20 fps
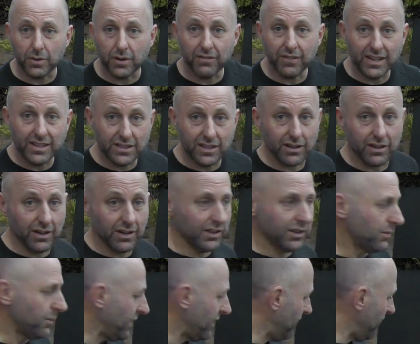I've actually got a
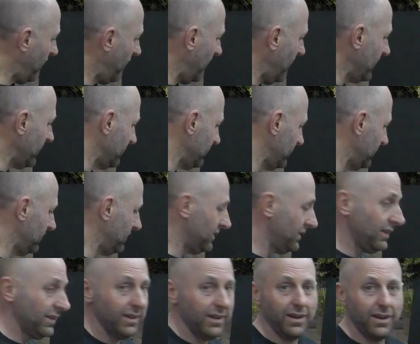little bit of height.
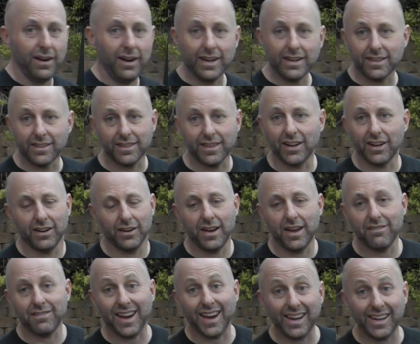I didn't think I would
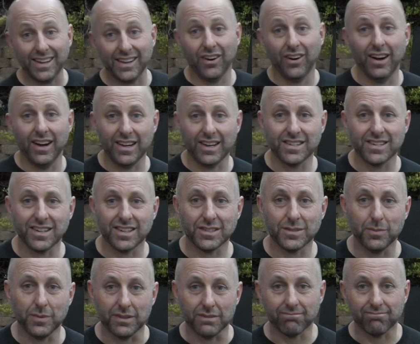have any height
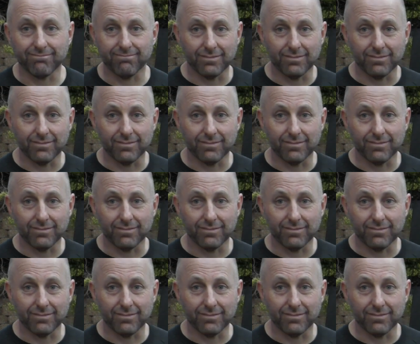adjustment.